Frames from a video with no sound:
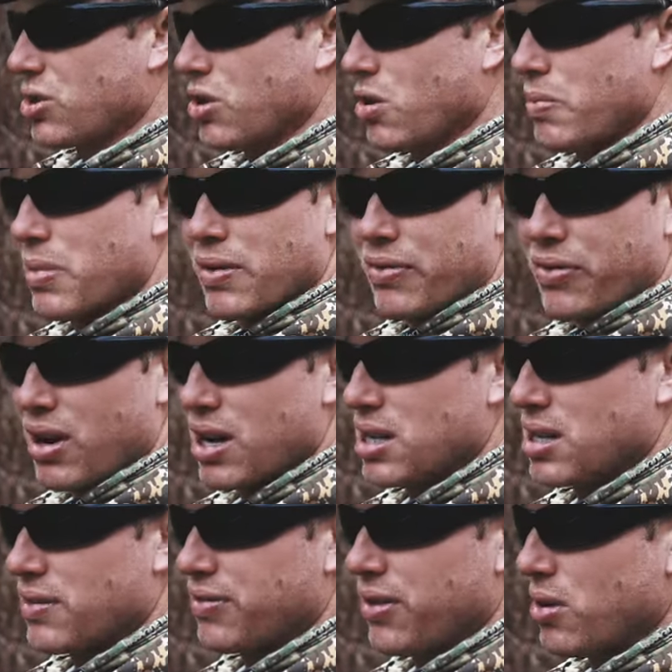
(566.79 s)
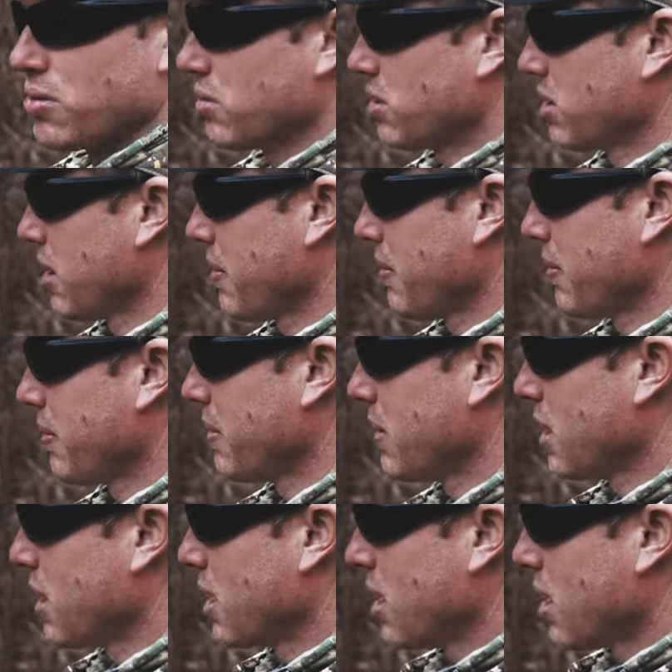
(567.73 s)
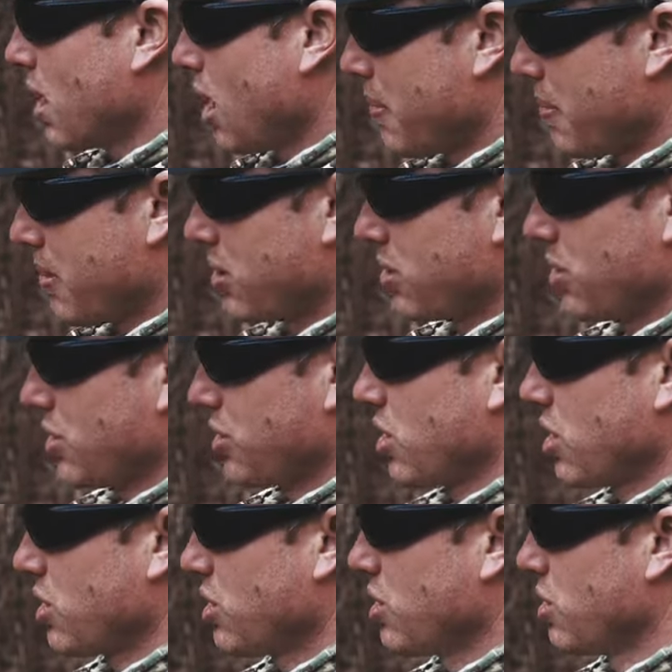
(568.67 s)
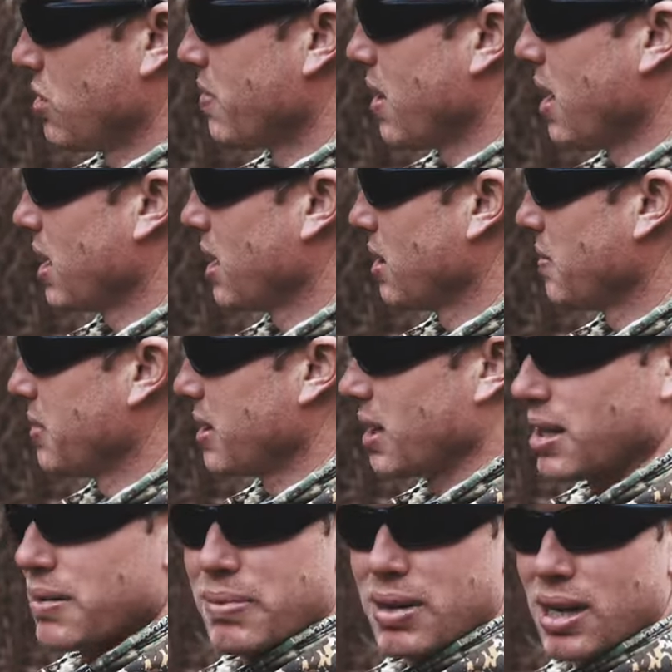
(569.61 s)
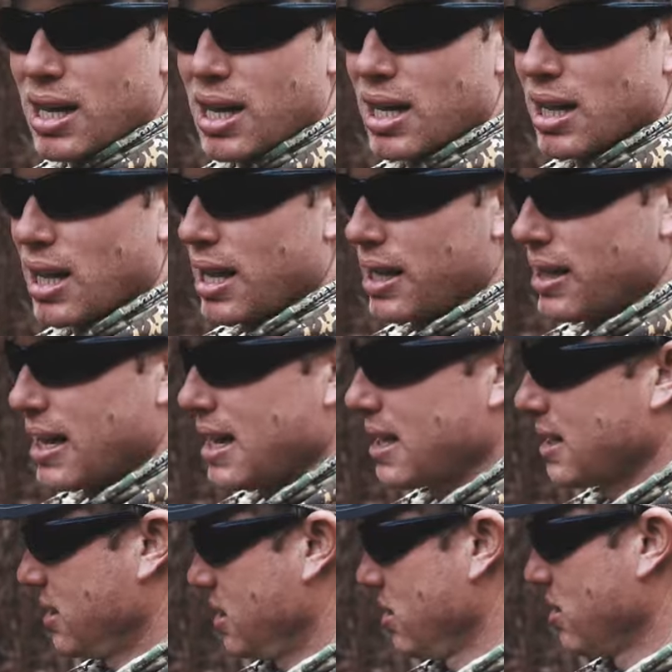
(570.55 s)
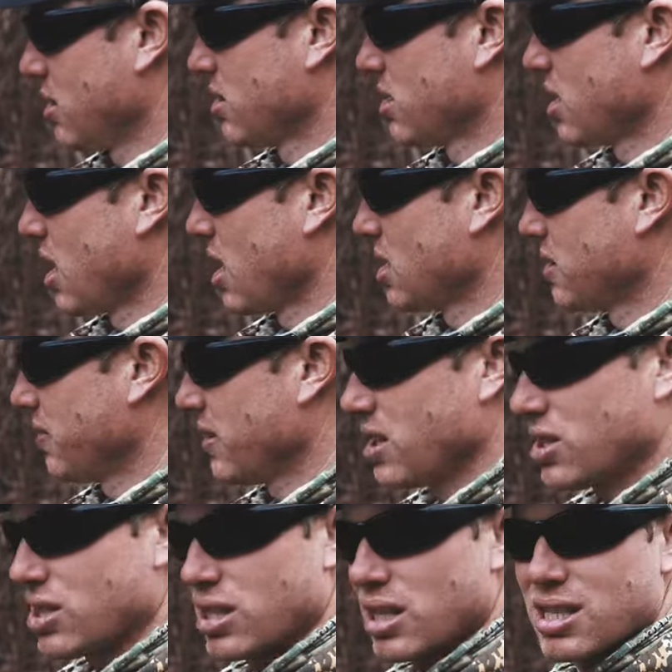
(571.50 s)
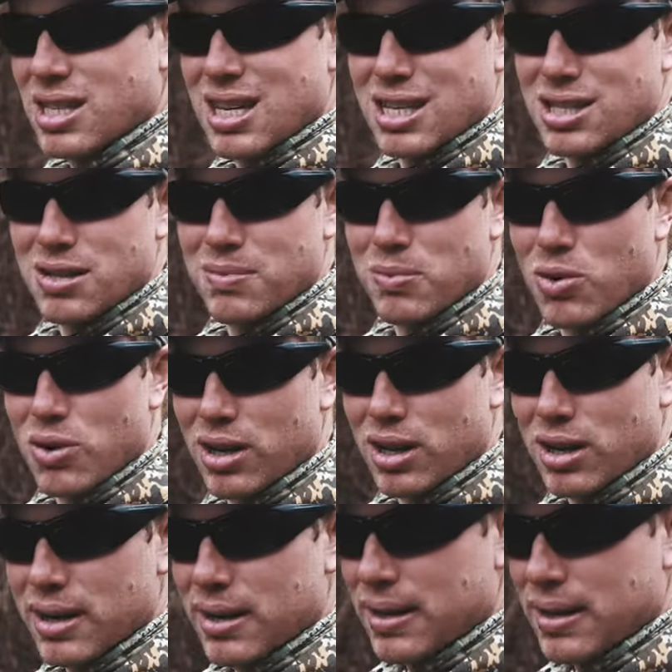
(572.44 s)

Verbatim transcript: Don't be afraid to float something up under structure and you might get a big, big hit like that. So that was a nice fish. Let's catch some more.